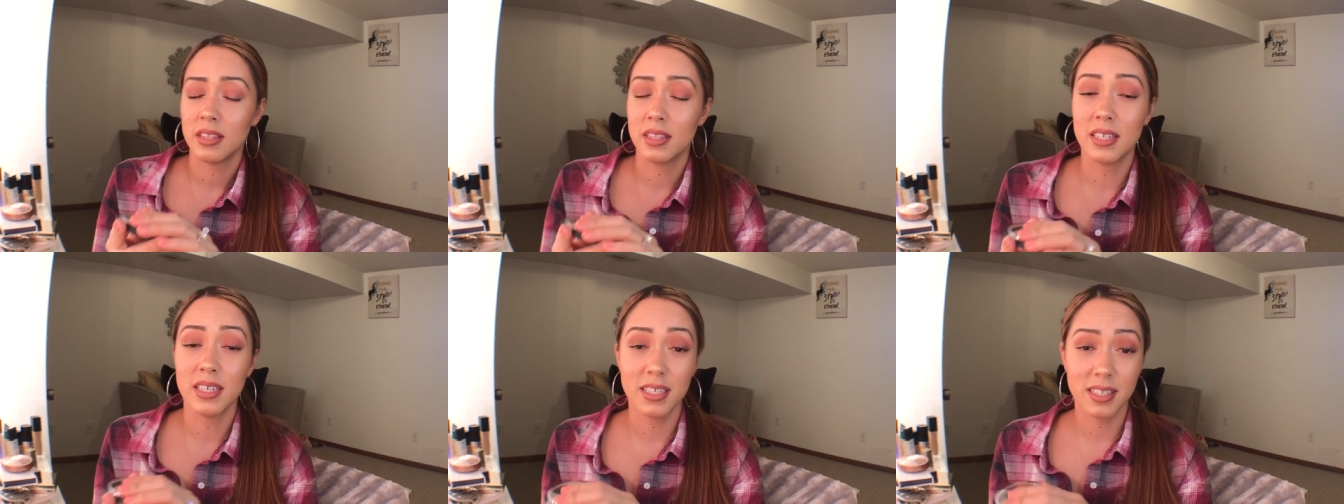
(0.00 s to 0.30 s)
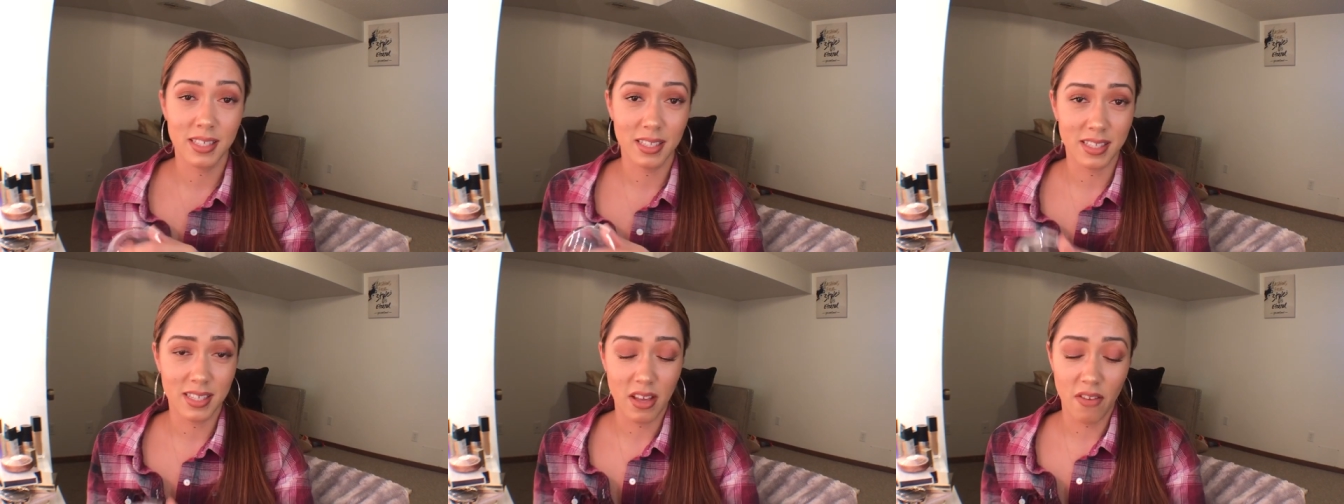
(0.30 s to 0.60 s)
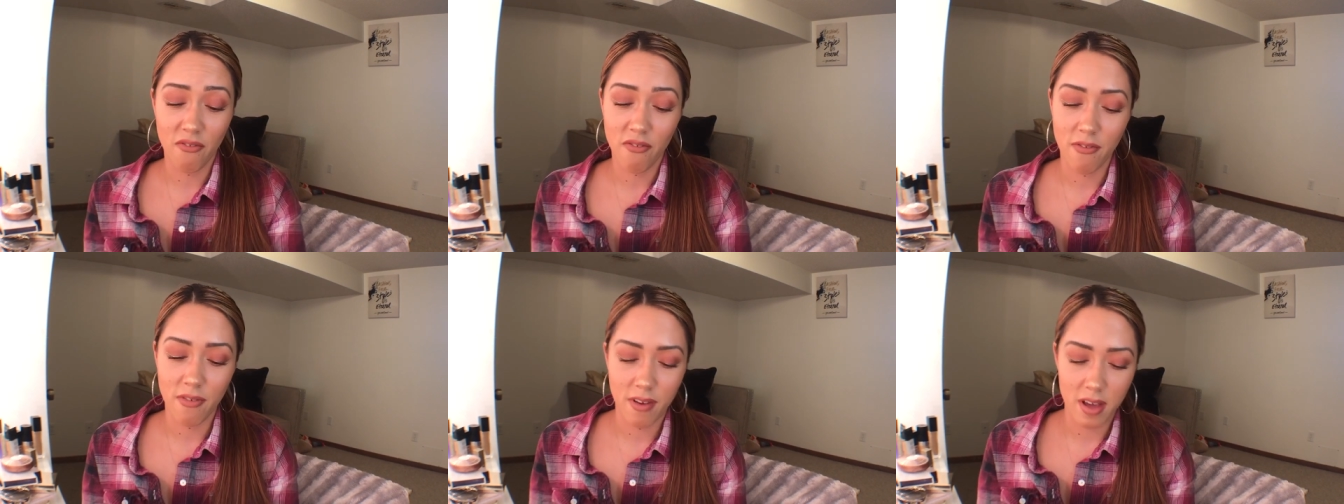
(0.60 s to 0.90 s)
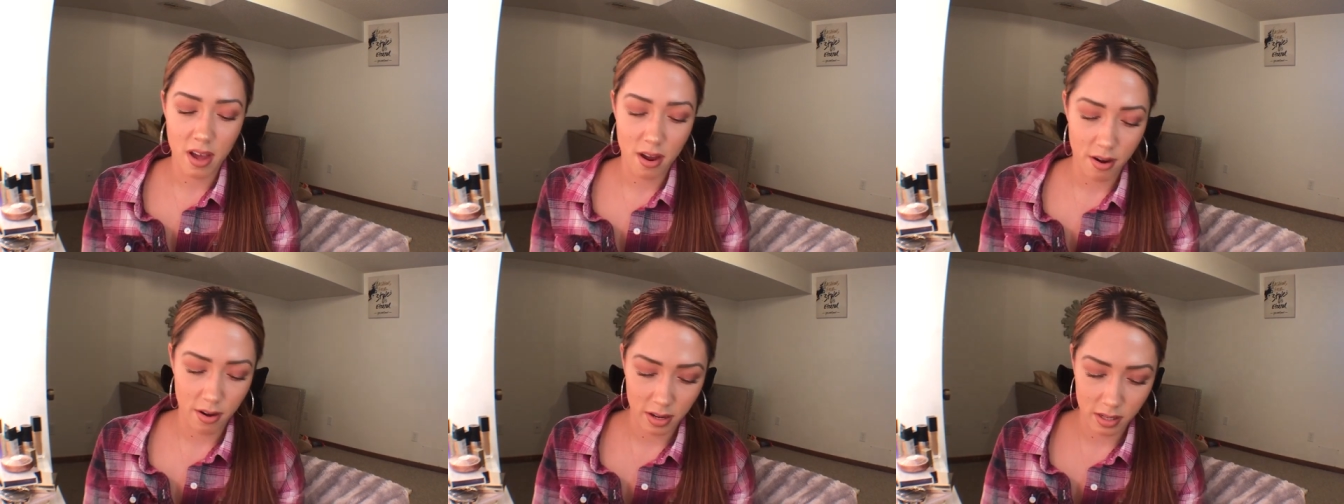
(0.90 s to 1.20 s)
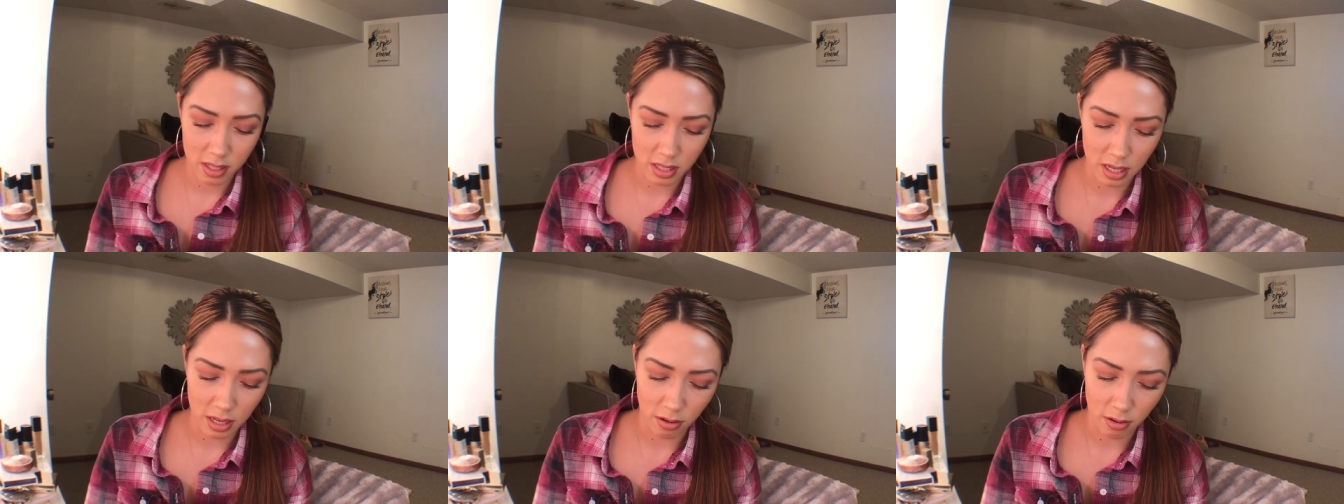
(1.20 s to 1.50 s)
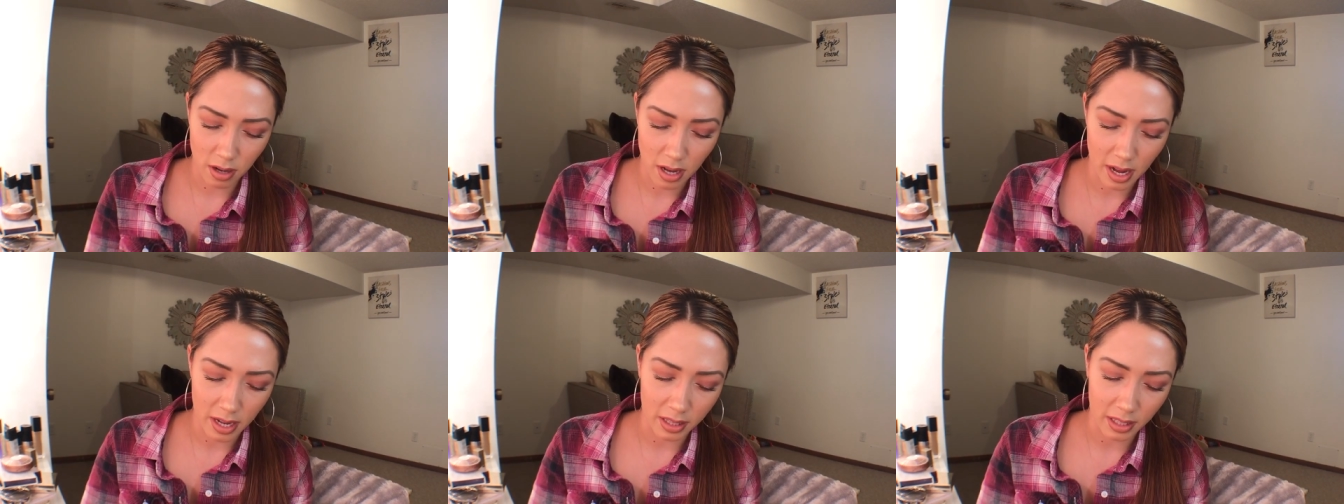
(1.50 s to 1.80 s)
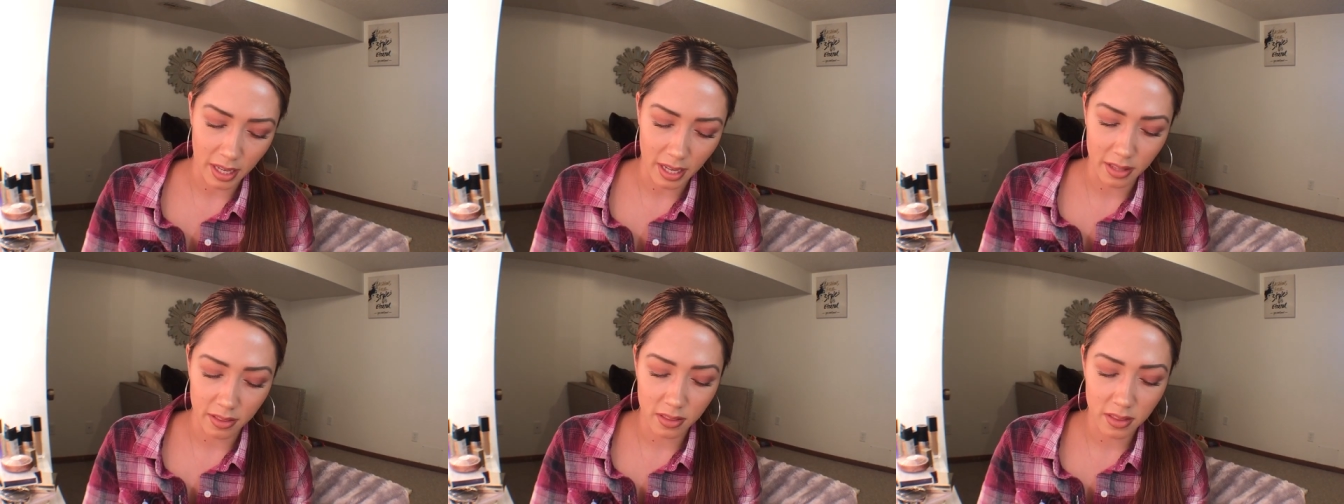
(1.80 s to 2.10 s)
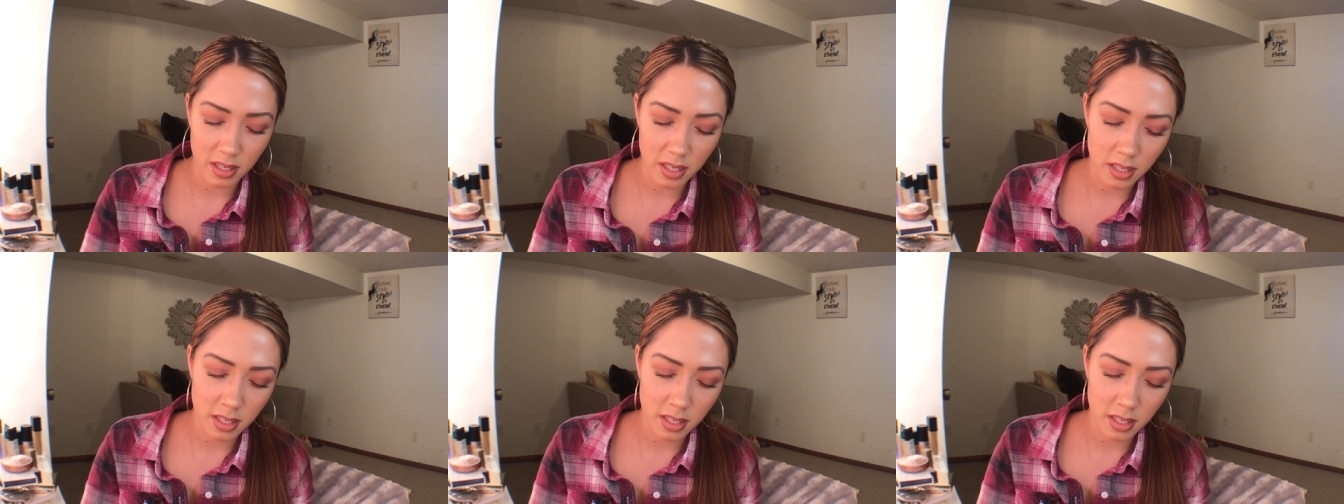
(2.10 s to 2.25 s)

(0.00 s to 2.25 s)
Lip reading: This is a very subtle highlight.